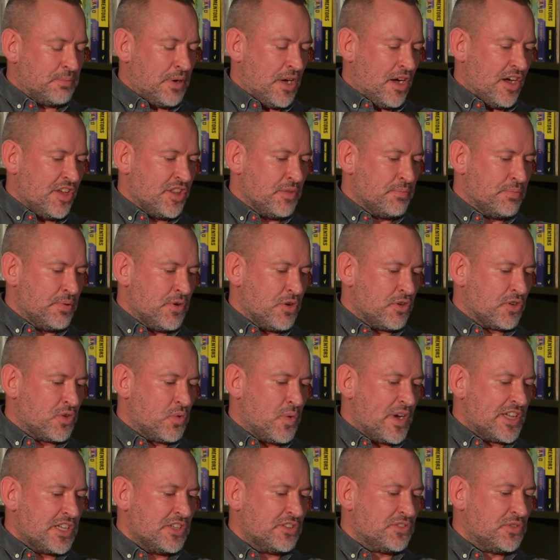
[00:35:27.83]
part of the
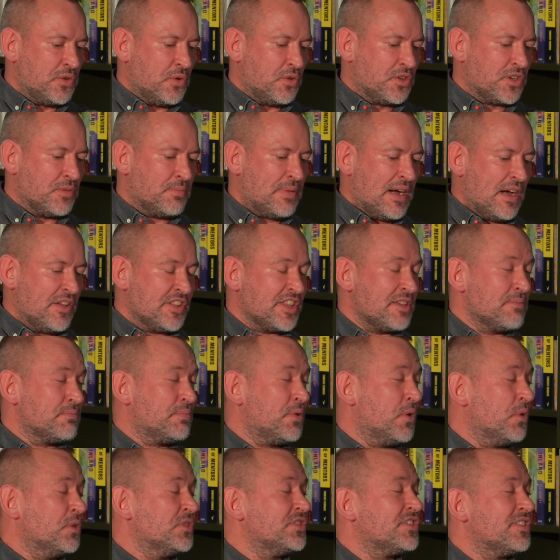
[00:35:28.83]
book where you talk about the
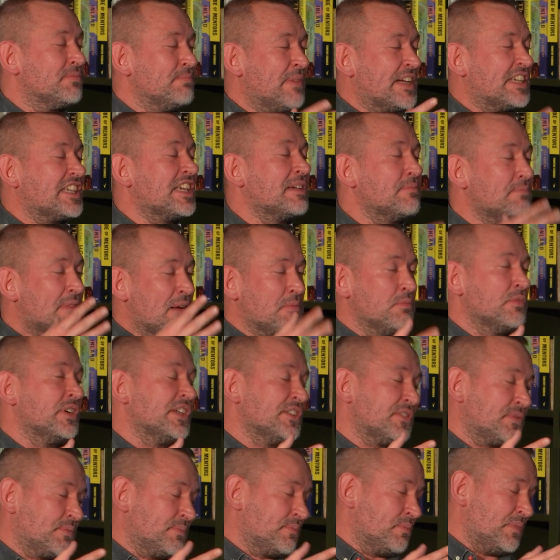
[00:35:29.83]
importance of making
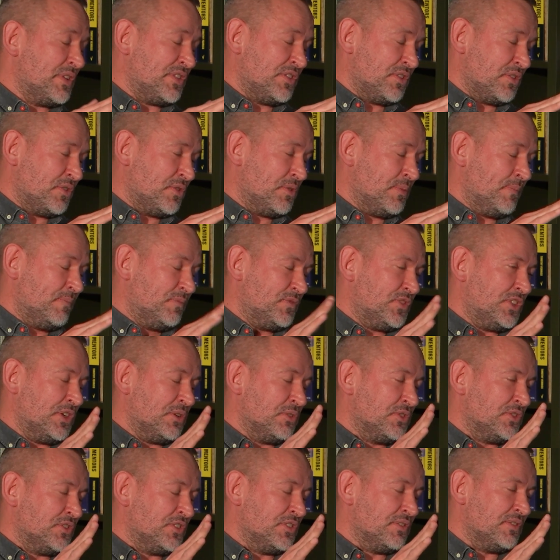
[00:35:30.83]
memories with your
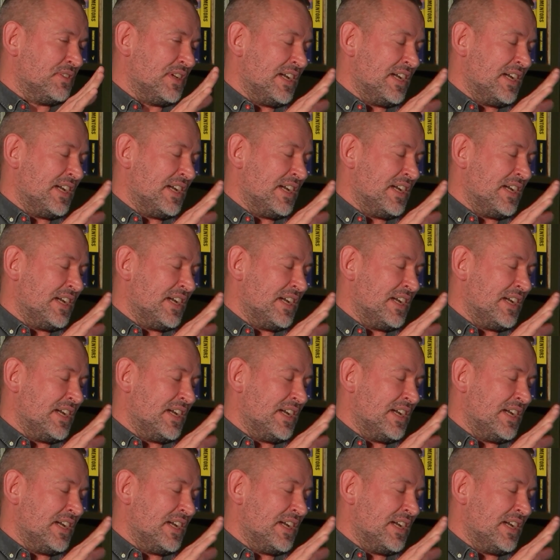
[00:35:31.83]
children.